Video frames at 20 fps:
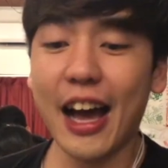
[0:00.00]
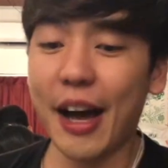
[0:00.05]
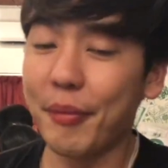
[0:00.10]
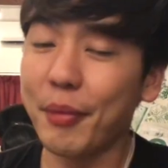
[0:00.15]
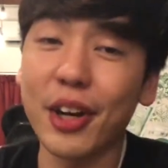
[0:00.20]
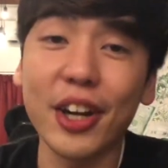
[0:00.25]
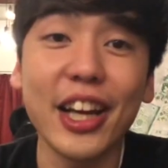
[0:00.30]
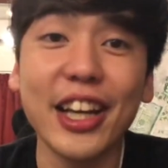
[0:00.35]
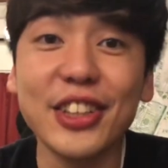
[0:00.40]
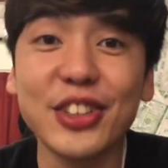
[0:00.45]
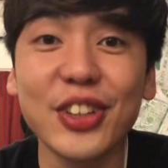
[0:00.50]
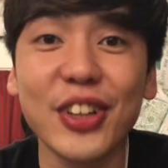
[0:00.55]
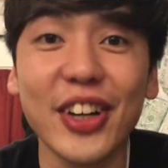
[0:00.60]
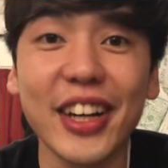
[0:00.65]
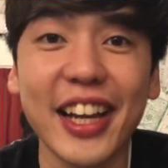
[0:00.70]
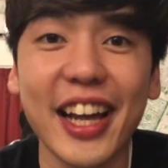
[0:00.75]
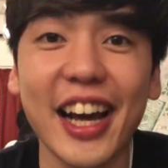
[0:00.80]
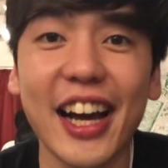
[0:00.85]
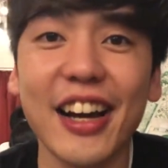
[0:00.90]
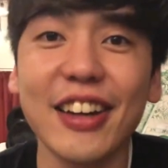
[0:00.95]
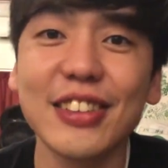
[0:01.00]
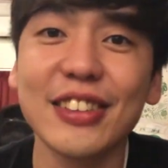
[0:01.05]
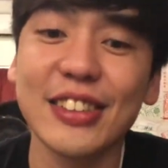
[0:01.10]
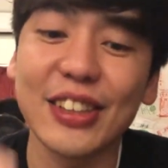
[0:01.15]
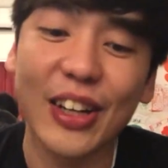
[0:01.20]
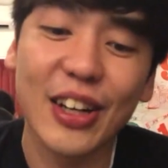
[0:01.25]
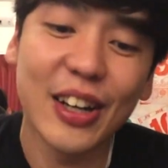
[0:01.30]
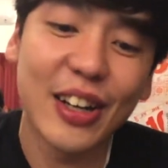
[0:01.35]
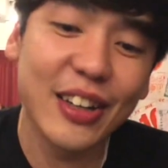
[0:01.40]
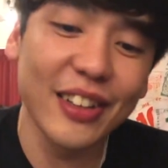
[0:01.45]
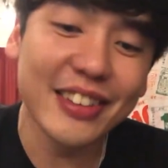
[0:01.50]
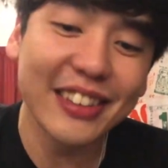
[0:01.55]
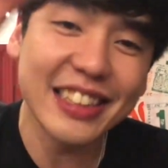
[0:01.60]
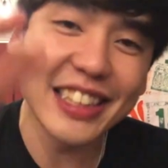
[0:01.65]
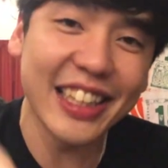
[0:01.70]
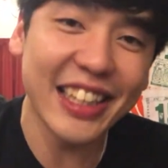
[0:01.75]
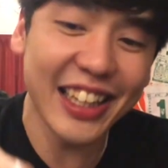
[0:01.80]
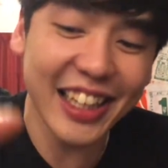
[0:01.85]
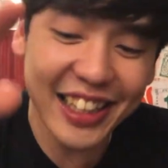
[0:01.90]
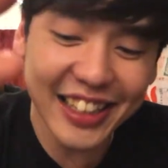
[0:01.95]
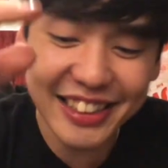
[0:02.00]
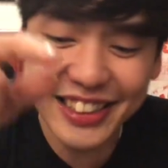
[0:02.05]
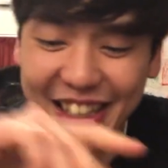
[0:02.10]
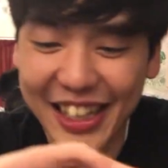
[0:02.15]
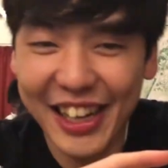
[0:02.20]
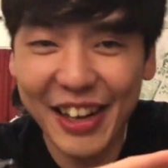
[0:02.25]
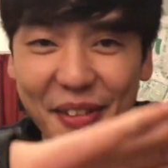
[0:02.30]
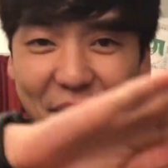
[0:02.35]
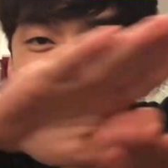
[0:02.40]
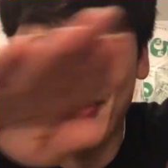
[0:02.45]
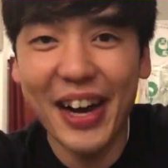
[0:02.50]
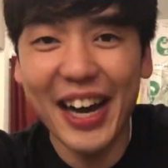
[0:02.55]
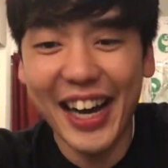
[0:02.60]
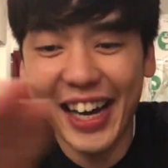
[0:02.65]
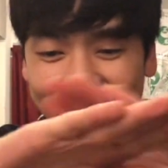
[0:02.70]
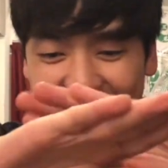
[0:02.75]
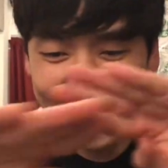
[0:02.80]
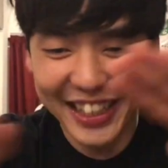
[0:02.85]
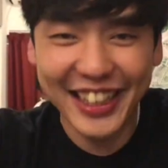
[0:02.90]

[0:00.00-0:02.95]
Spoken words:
I'm gonna enjoy now, so see you later. Bye.